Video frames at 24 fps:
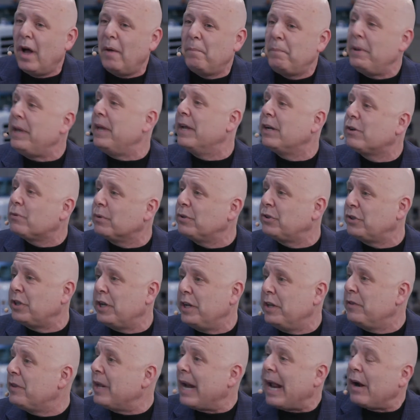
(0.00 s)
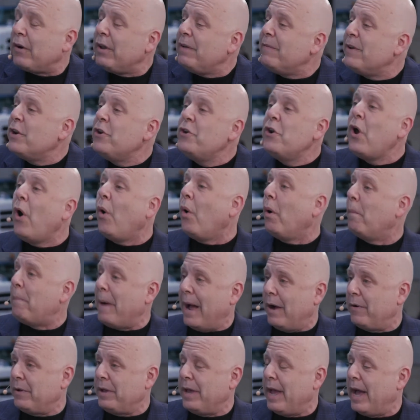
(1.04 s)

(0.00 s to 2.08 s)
be interested in that I don't even know about